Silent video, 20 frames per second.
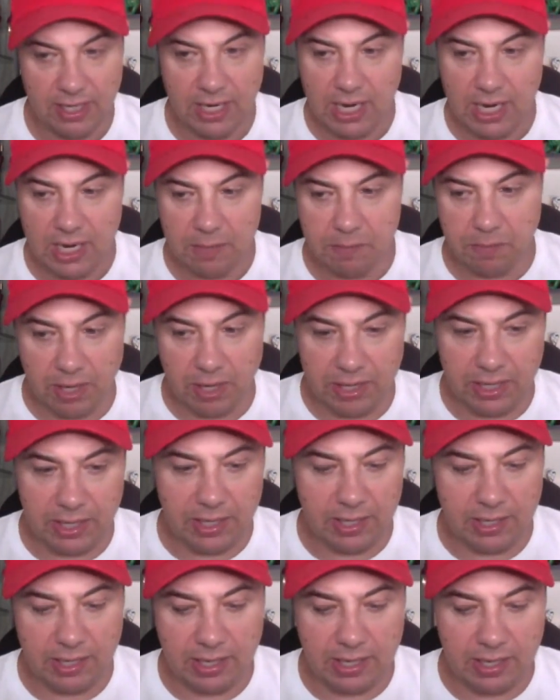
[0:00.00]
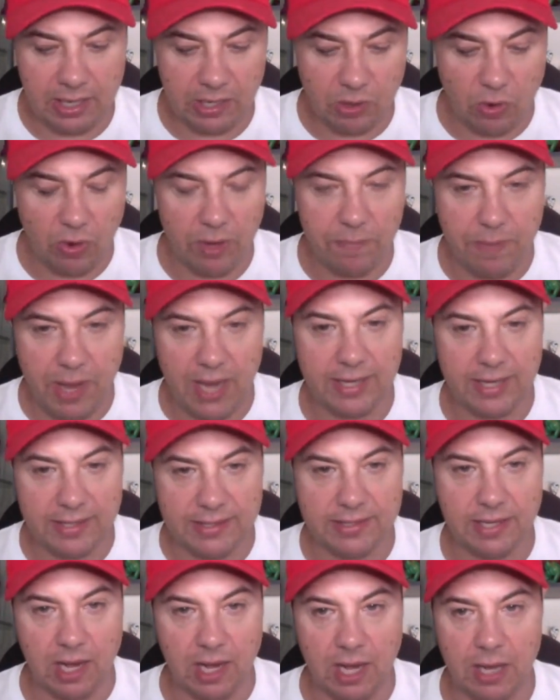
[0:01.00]
But going back in
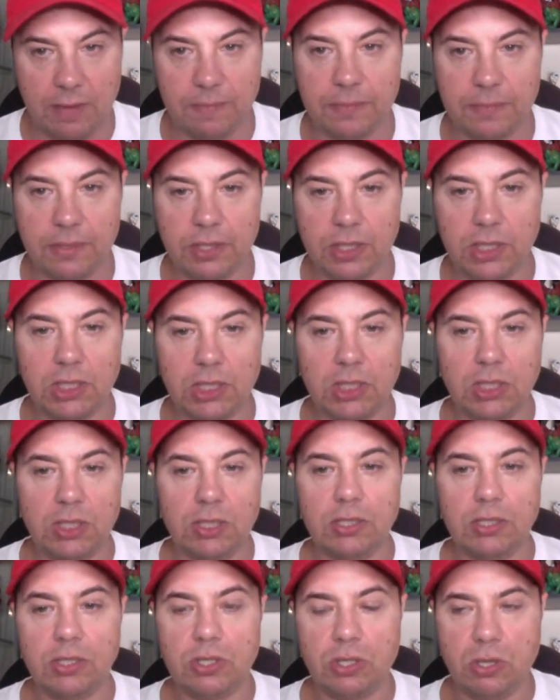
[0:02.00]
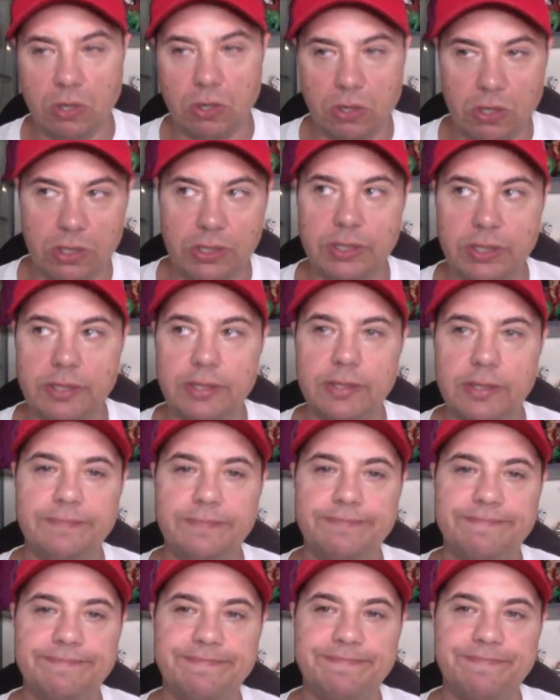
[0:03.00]
time could,
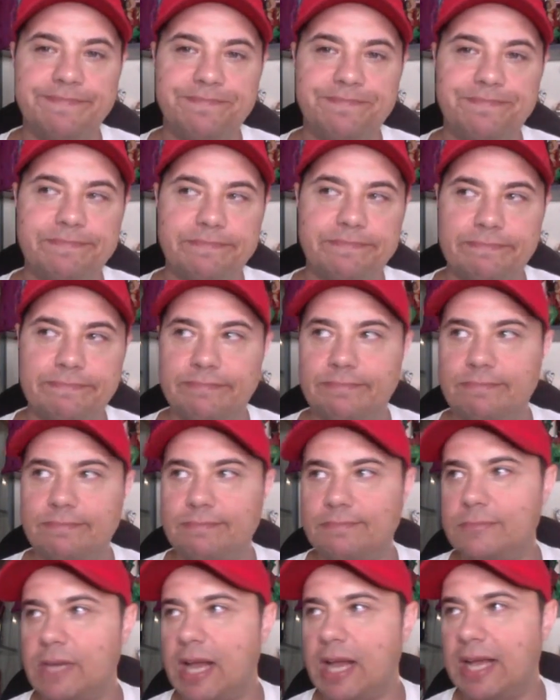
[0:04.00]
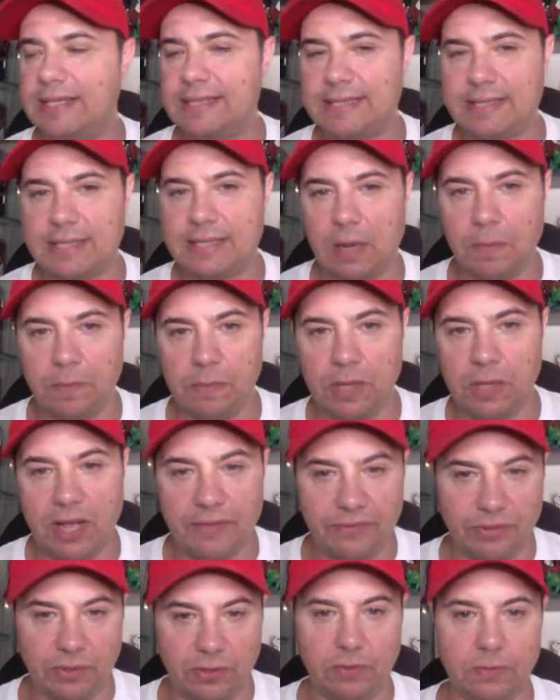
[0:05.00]
at some
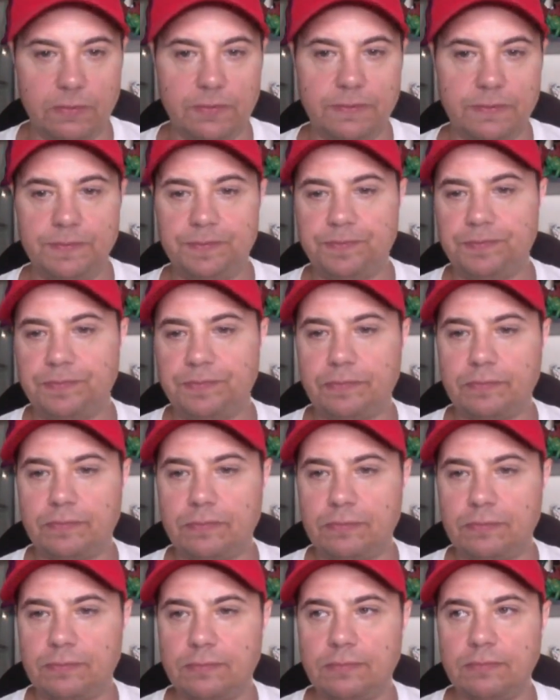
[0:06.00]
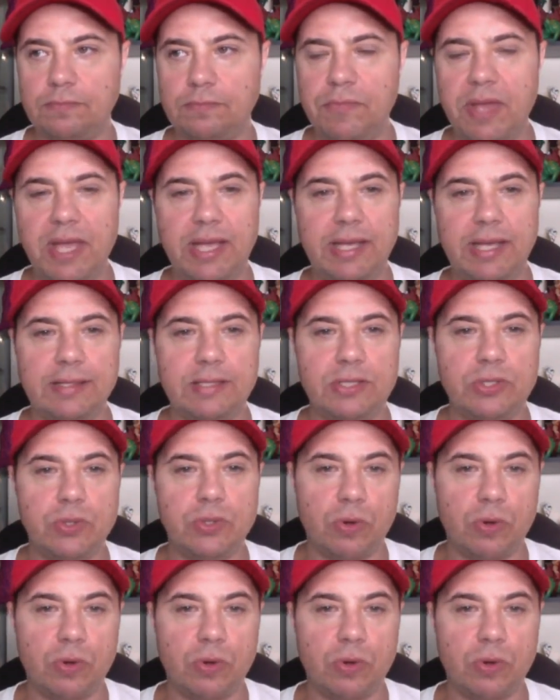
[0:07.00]
level, make it sort of